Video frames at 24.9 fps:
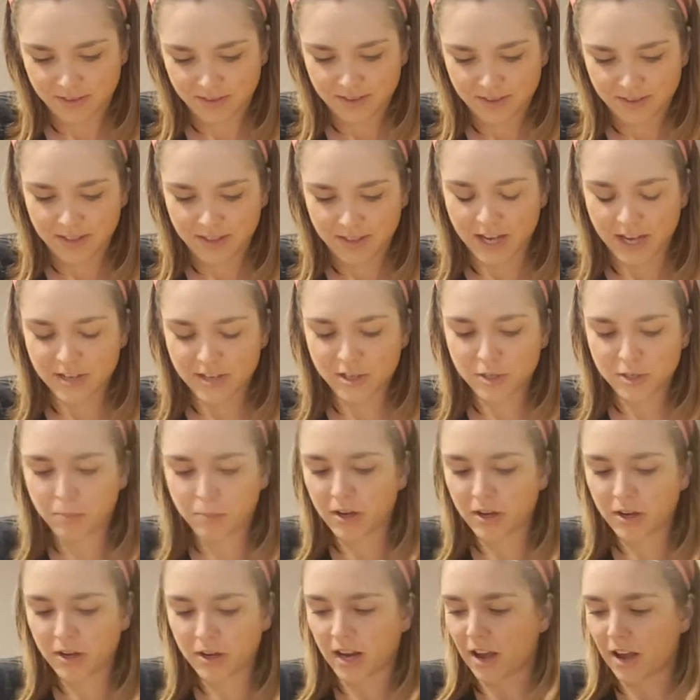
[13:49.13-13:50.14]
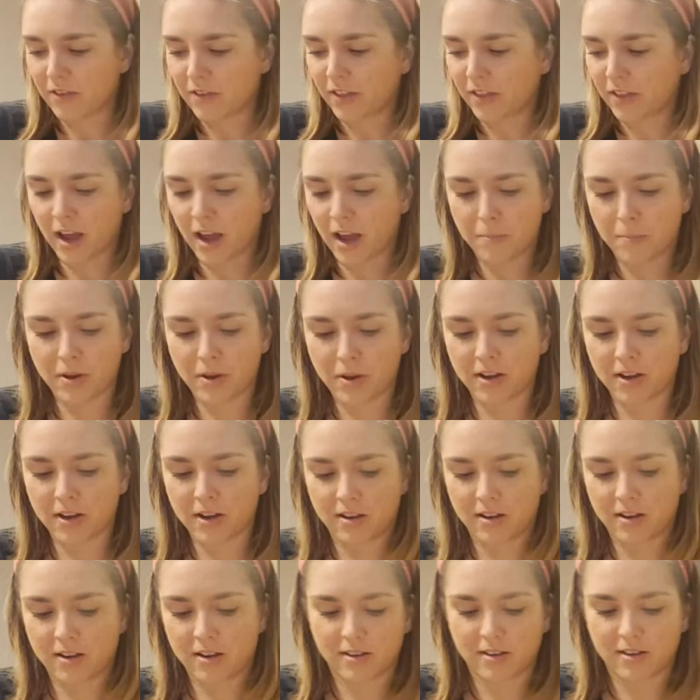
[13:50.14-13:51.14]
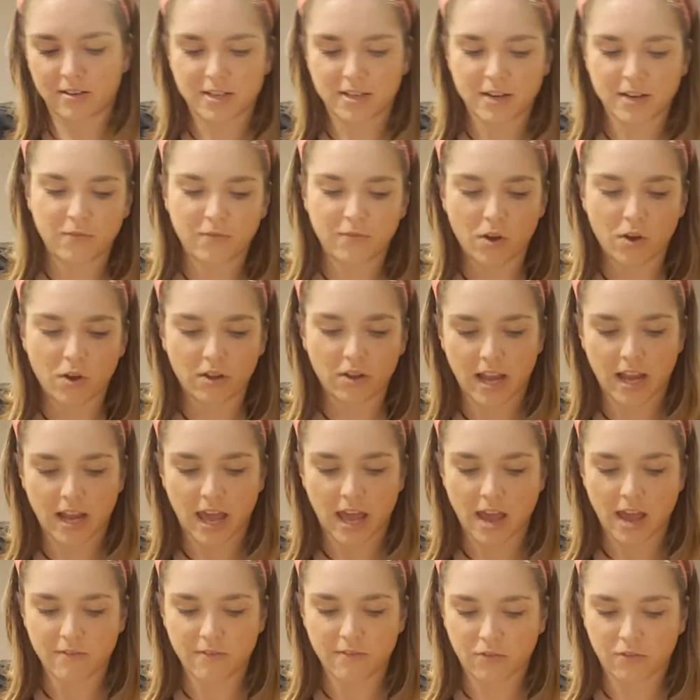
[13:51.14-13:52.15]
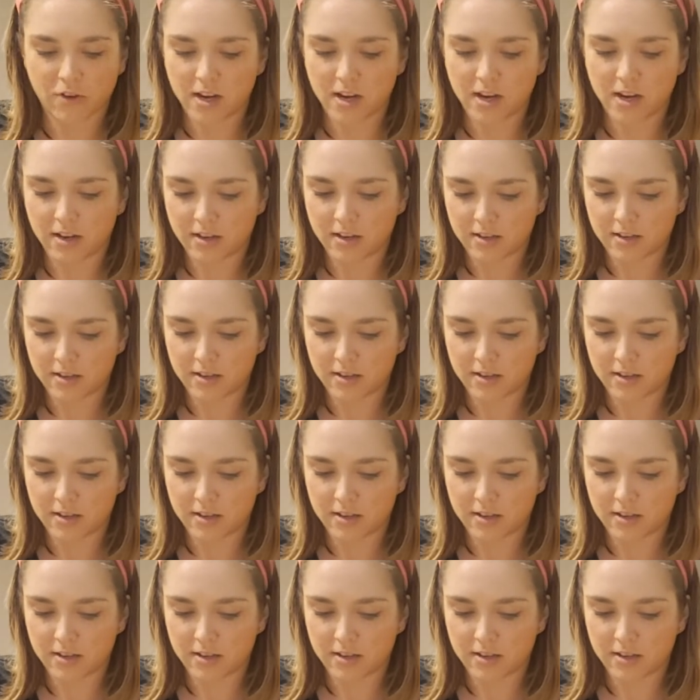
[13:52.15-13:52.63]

I put tinfoil in every